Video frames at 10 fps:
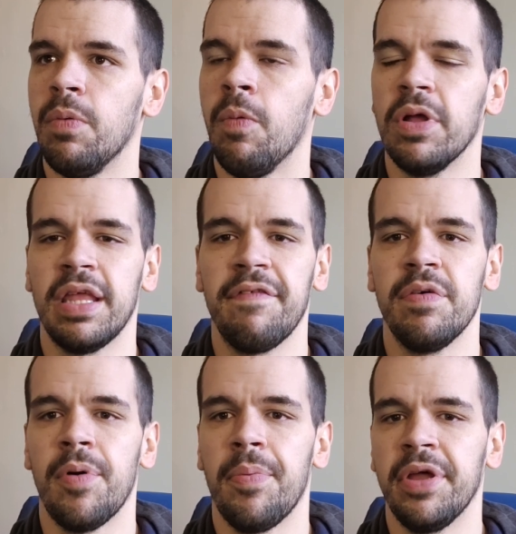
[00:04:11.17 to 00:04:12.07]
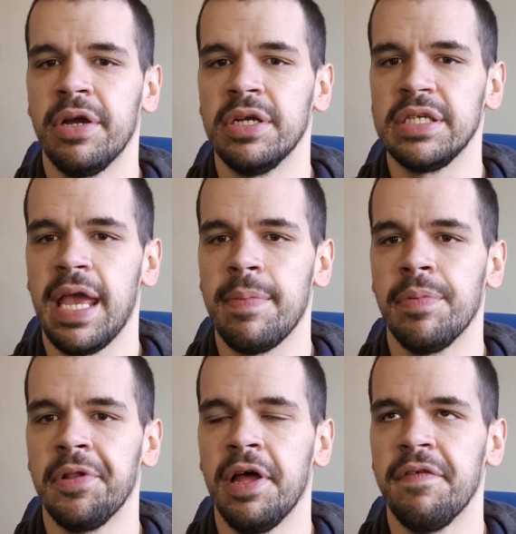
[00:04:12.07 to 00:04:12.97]
what that football player is
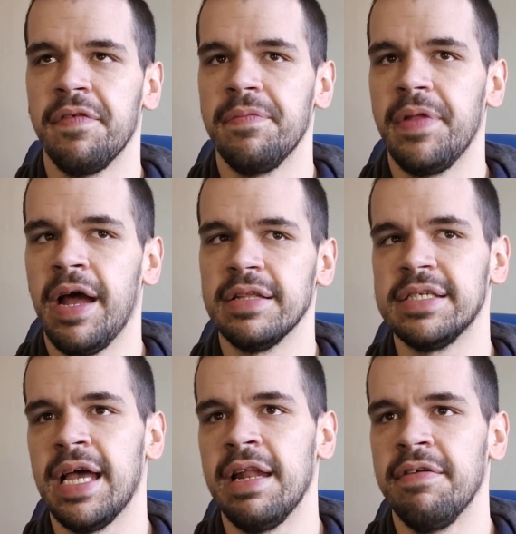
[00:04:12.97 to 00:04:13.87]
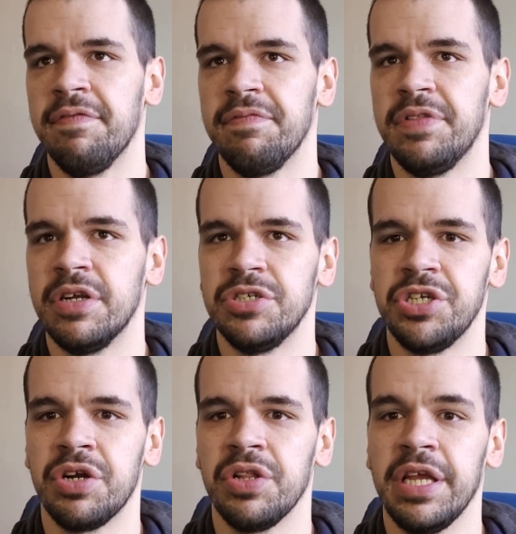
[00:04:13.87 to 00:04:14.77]
capable of outside of they're
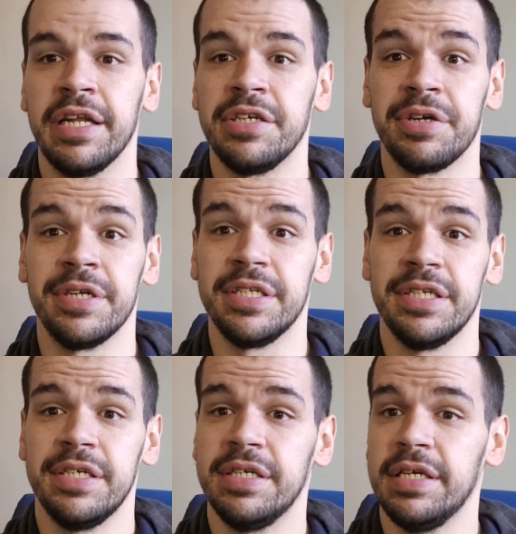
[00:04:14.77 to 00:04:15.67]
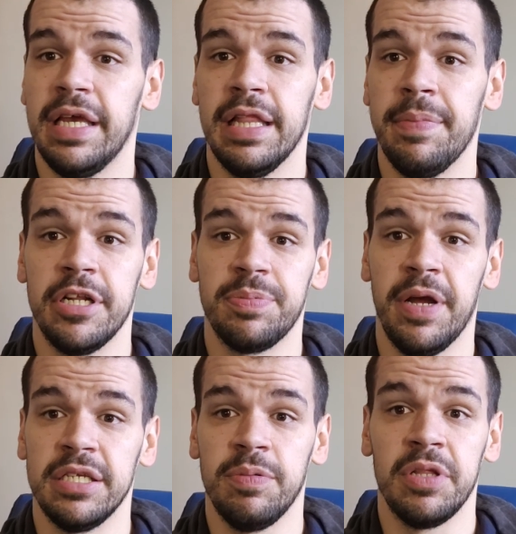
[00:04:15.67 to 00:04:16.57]
generally endurant in the bench
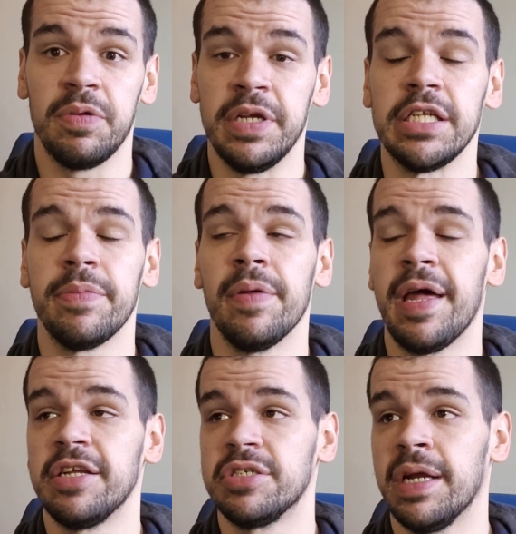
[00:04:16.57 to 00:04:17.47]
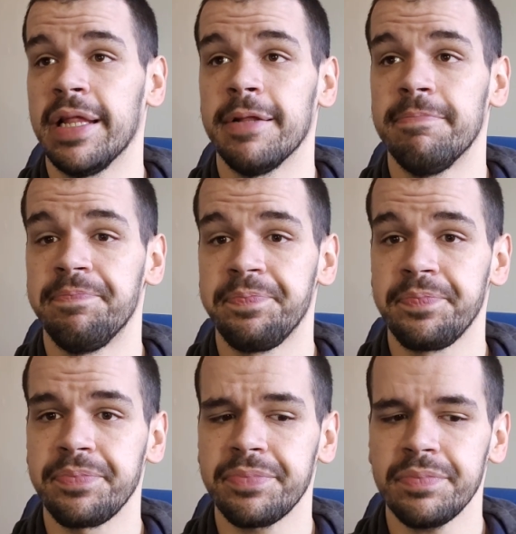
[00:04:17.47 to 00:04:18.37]
press with a reasonable amount of strength.
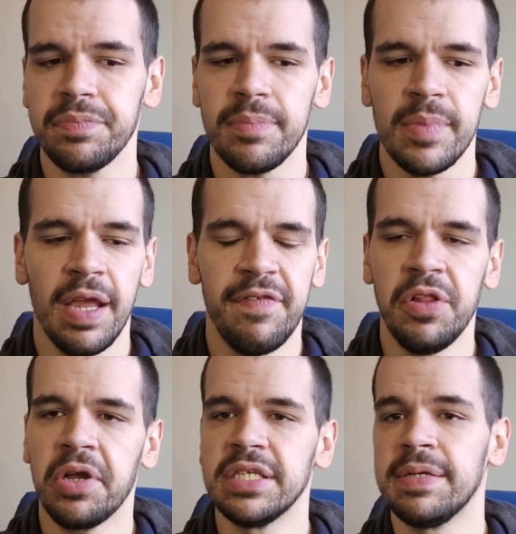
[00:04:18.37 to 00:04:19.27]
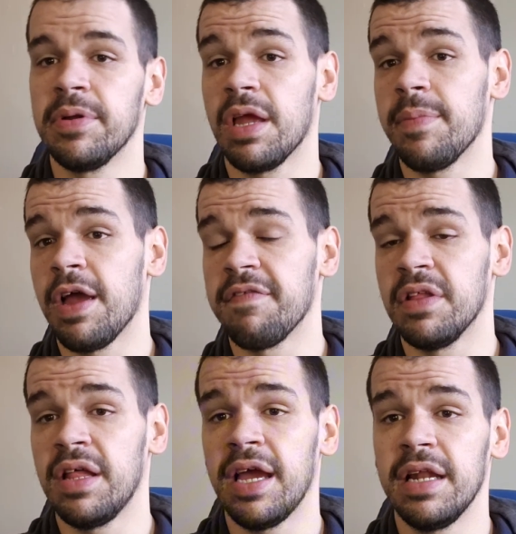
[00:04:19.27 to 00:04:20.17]
If you look at someone coming off
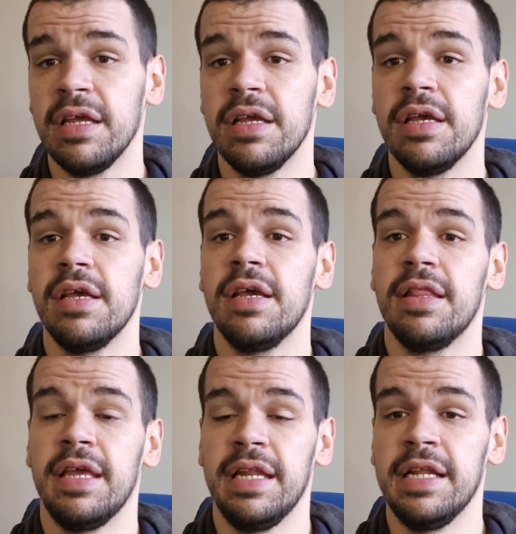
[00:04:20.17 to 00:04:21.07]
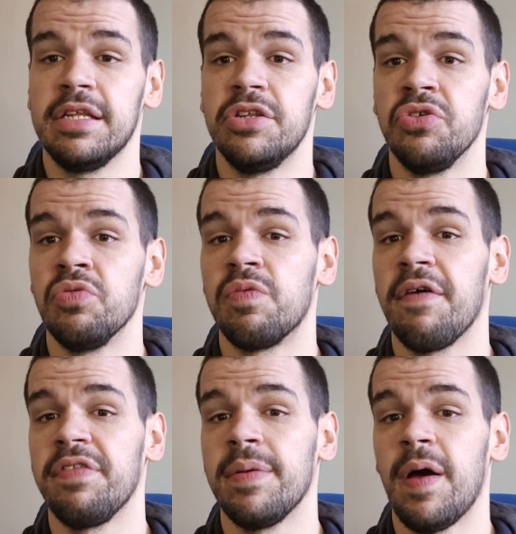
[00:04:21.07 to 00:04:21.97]
the line, they need to do
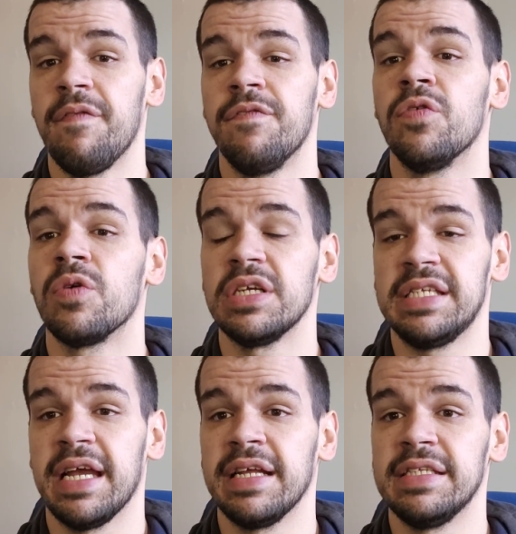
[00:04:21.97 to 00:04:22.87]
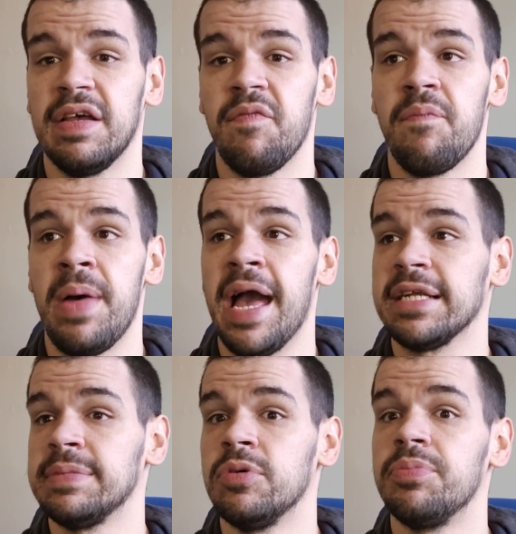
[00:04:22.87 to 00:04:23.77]
roughly about 4 seconds of
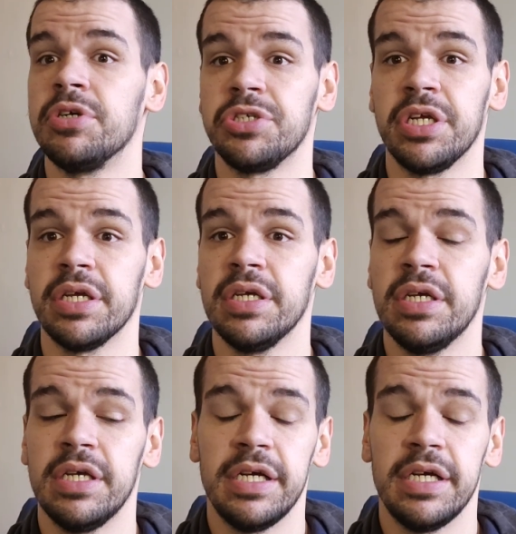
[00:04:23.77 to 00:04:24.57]
maximal pushing.